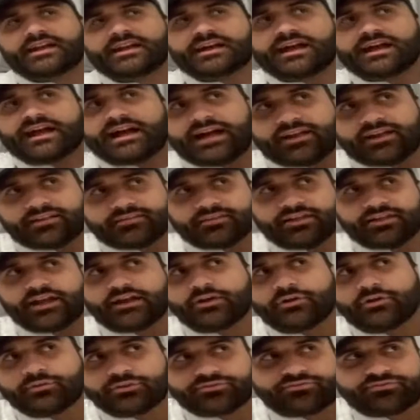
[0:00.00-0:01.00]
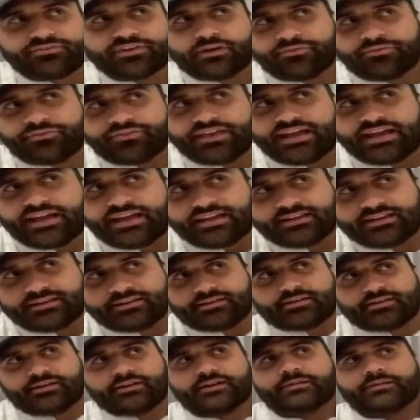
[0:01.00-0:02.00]
I always felt that,
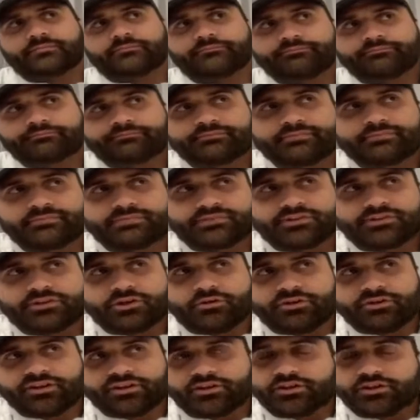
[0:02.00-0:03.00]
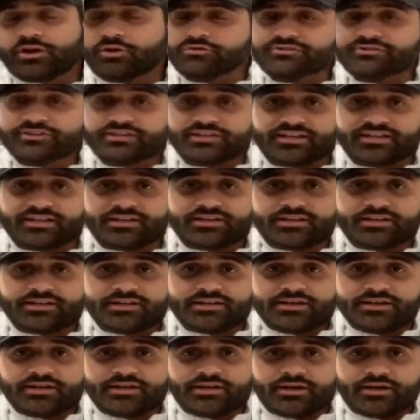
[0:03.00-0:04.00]
in coaching it,
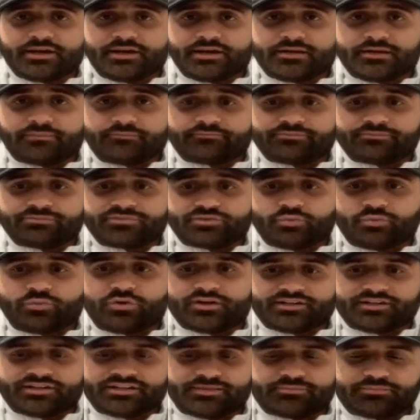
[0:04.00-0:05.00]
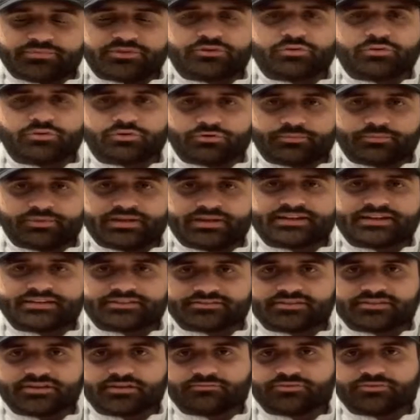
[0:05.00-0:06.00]
you want to keep the quarterback as
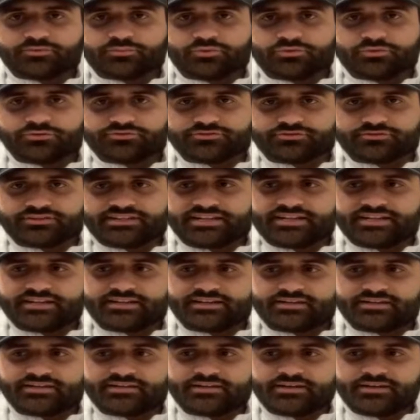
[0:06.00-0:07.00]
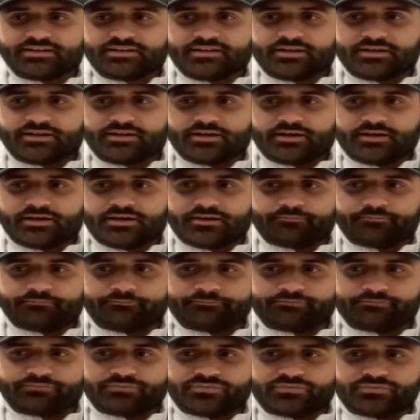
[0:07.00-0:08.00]
comfortable as you can. And
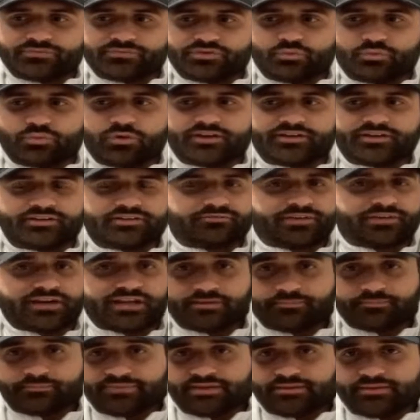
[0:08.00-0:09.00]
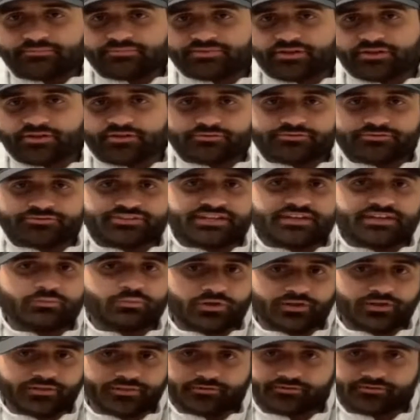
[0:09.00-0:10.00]
you want to develop them to understand
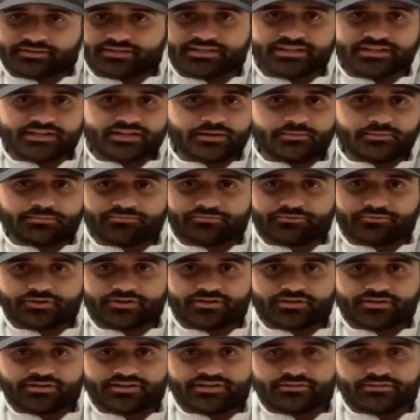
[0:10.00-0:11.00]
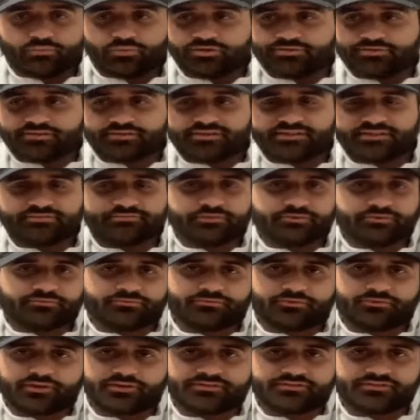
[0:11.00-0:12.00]
what they're getting up front and what the different
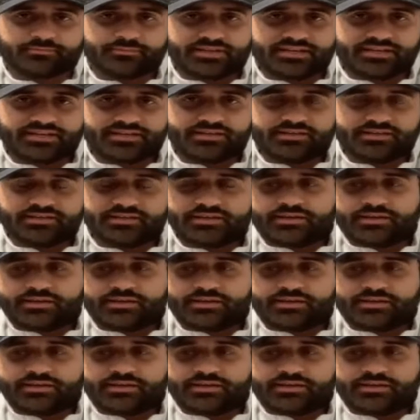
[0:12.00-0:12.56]
fronts mean.